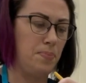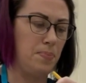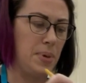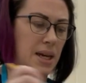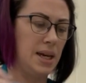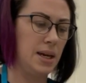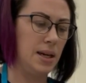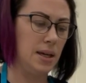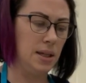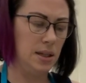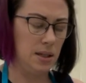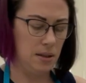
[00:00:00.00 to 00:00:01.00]

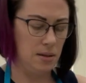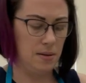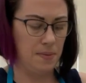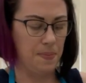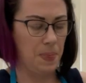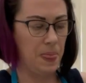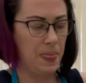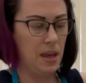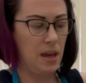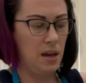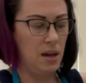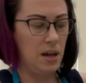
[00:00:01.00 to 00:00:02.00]

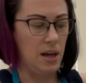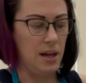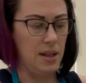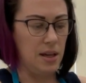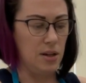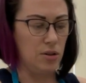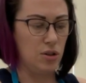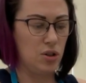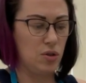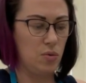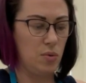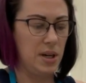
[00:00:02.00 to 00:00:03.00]
bing, and then you'll
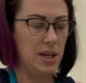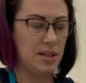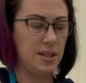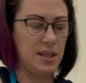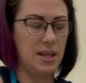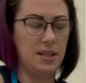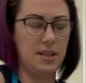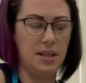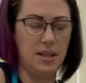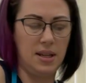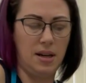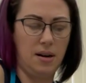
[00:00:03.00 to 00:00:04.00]
squeeze this
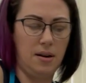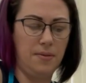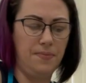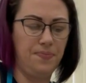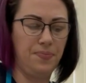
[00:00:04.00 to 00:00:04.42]
in there.